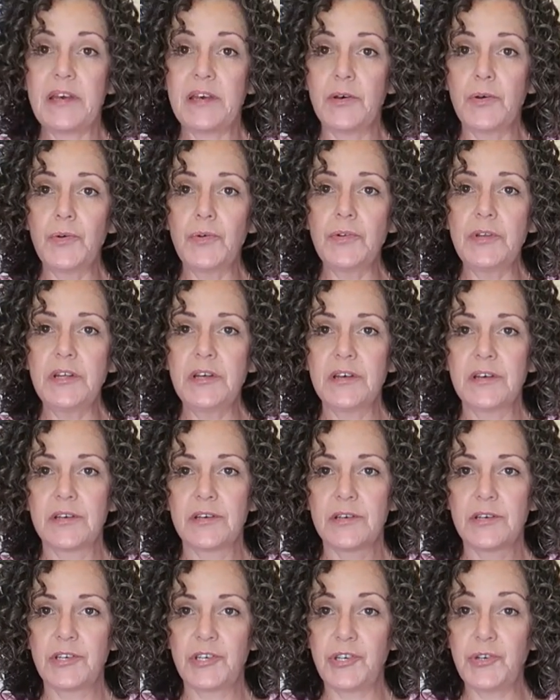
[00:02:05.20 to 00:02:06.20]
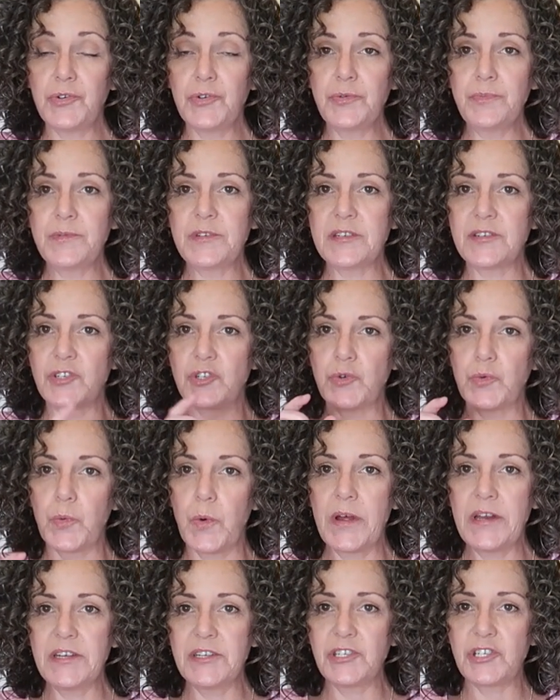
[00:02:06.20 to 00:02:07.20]
peeled cubed into
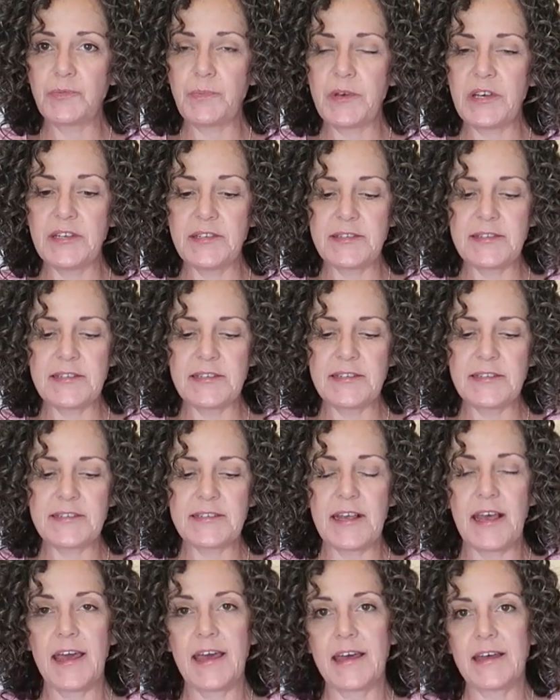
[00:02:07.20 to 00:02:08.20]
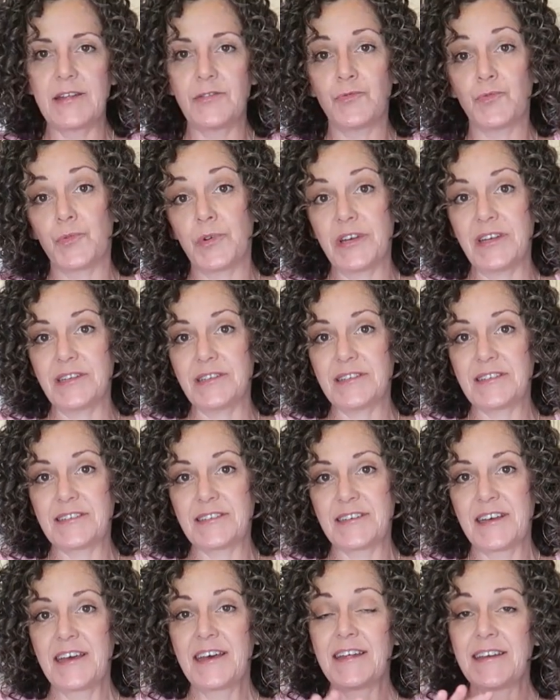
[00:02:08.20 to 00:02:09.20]
one inch pieces and rinsed.